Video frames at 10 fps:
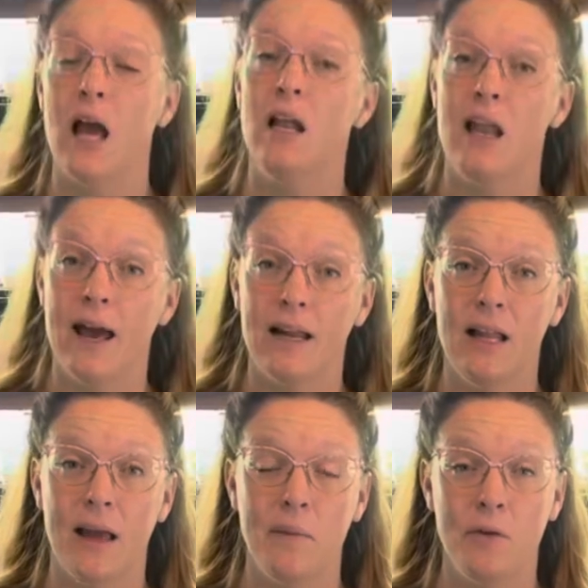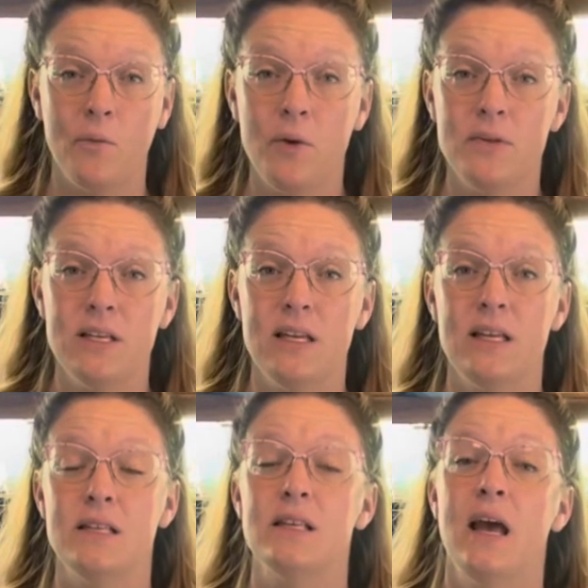a lot of climbing
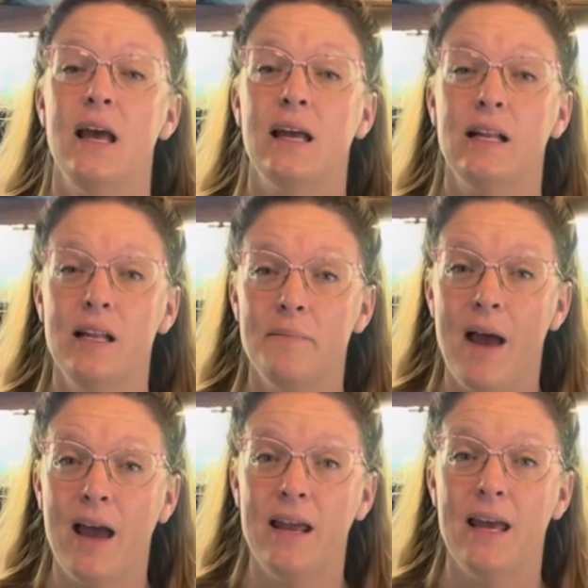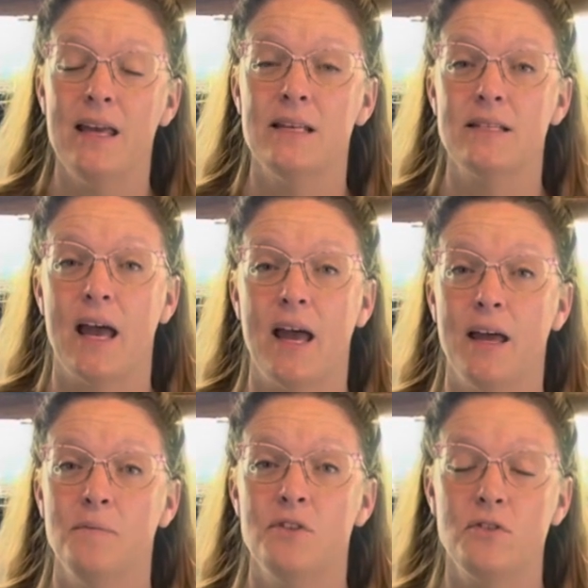roses, clematis,
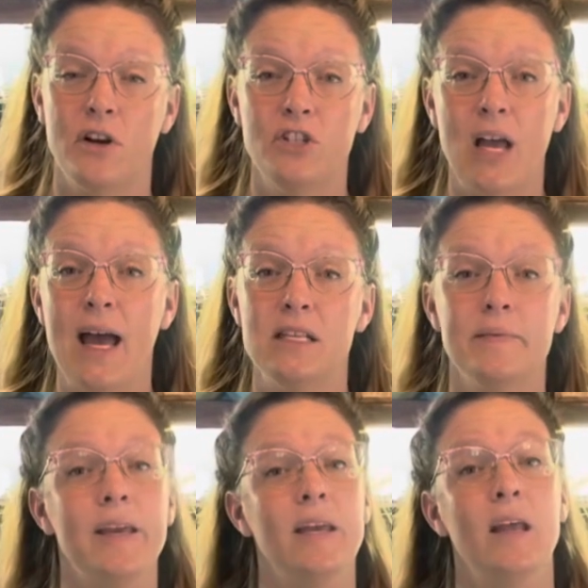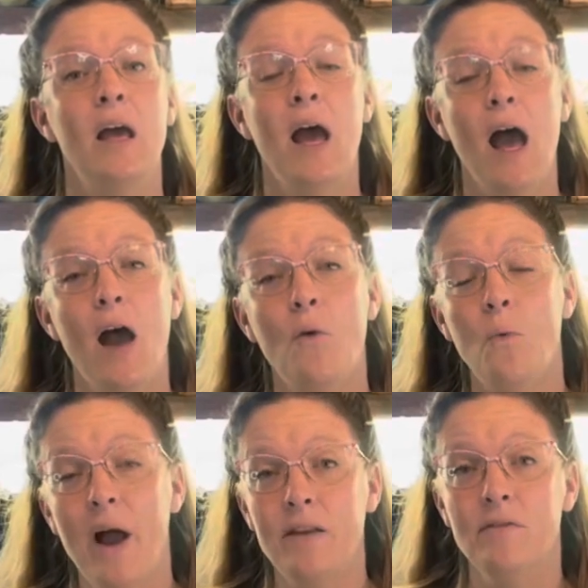lettuce, star jasmine, a
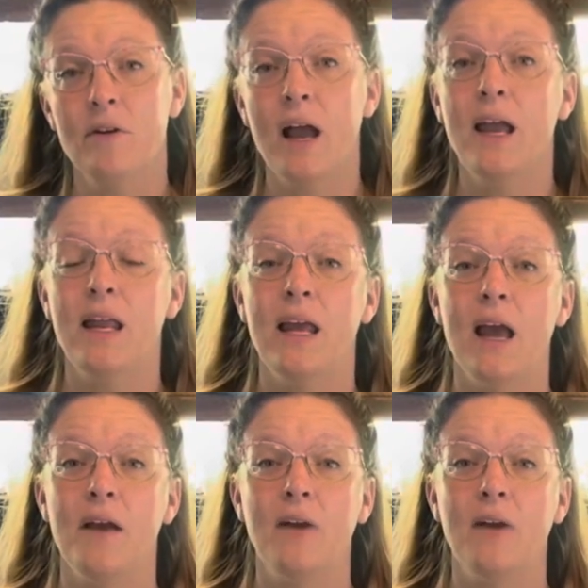wide variety of